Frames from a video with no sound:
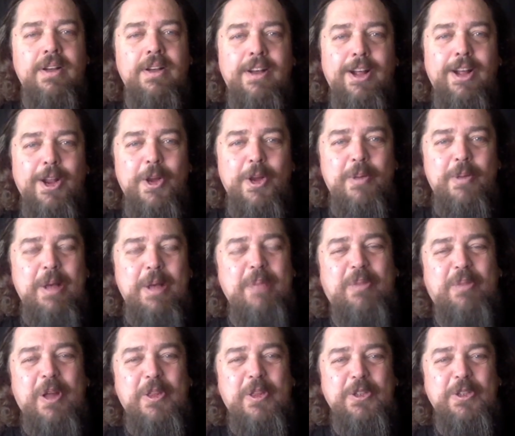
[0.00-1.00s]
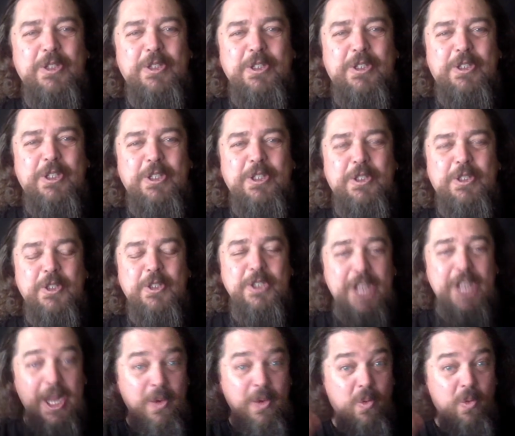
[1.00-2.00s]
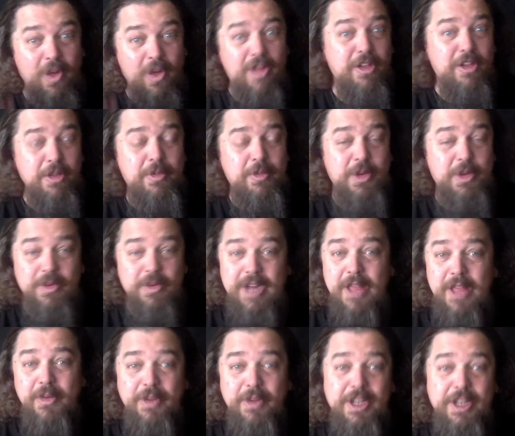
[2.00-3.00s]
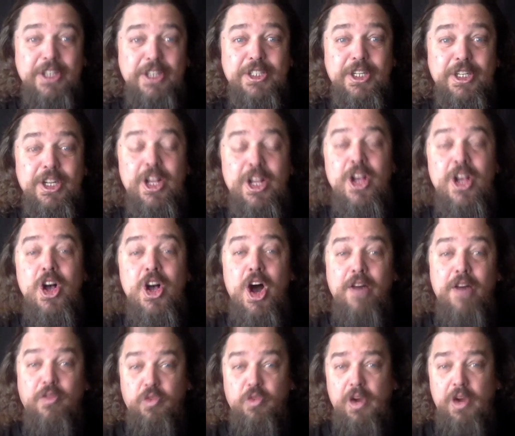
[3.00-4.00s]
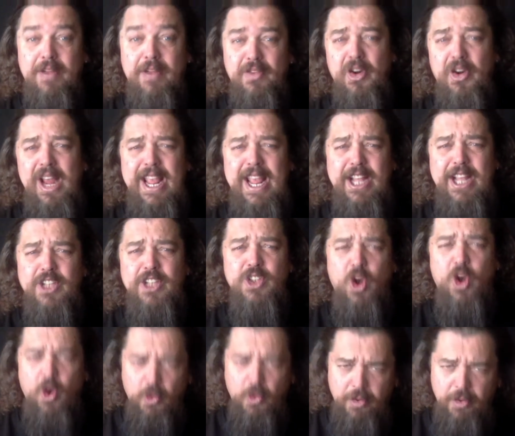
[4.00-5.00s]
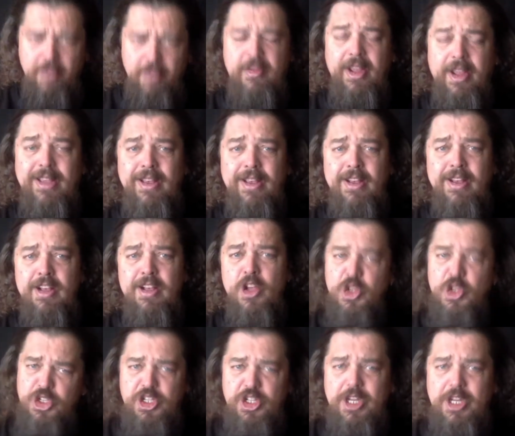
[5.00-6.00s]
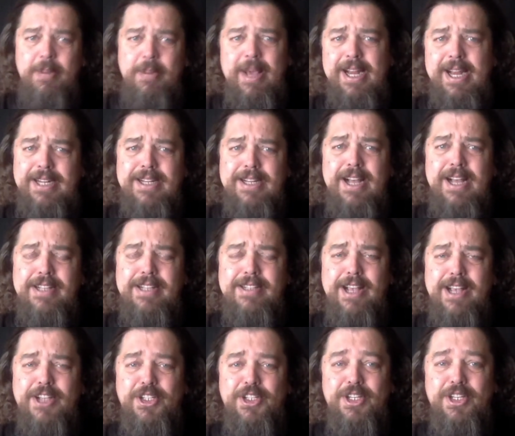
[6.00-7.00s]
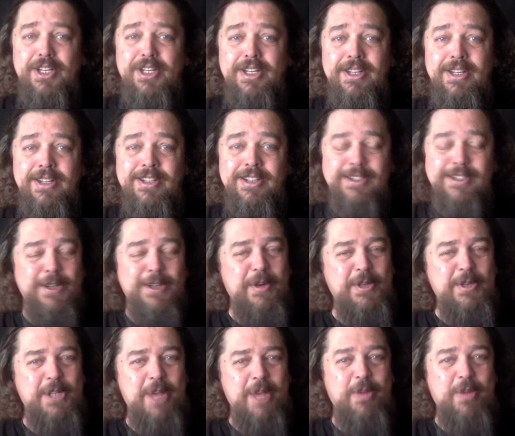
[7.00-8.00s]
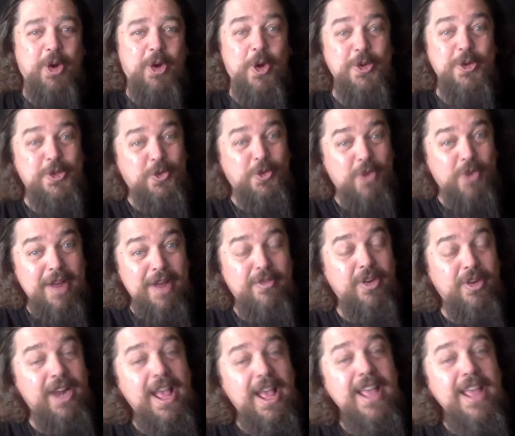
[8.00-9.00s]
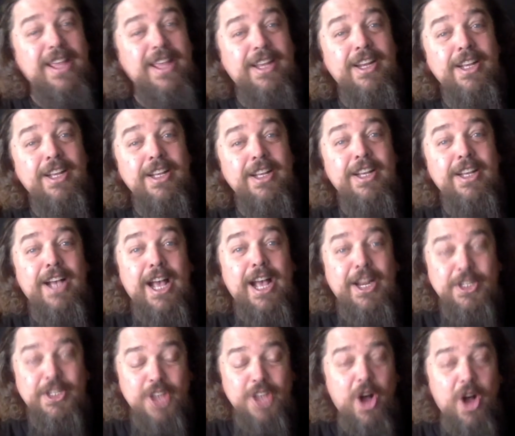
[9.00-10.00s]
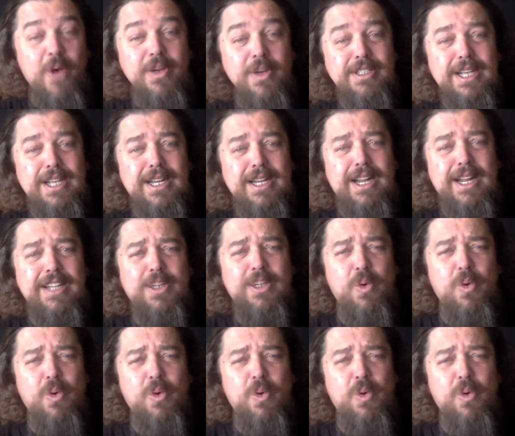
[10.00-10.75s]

Hello, my brothers and sisters, and welcome to another edition of Reverend Hagen's horrific cinematic dissection. As always, I'm your host, Reverend Hagen, and as always, I'd like to